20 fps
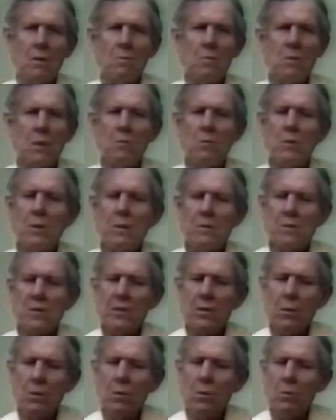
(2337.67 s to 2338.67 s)
But we have
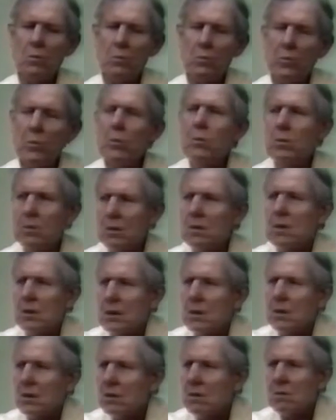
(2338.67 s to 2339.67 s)
so ruined
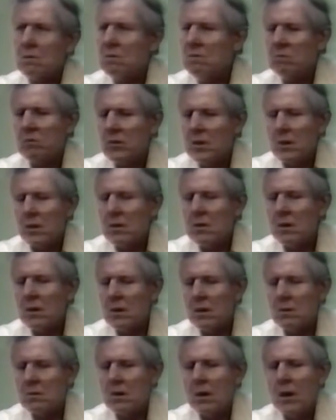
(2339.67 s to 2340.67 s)
the earth
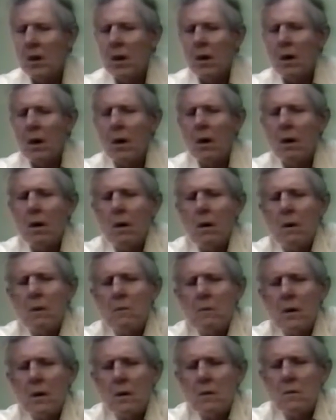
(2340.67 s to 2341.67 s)
that
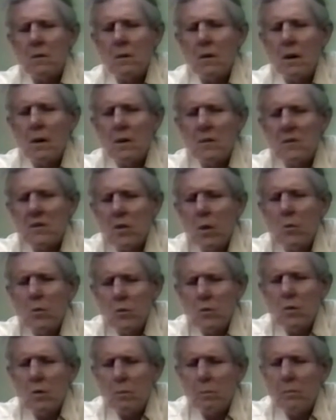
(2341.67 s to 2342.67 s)
our
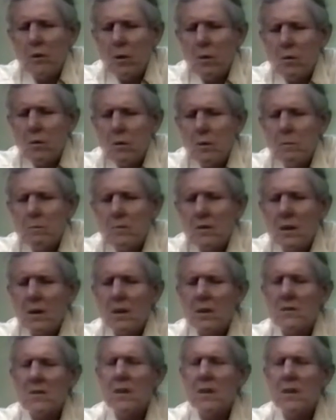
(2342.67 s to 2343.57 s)
social programs, our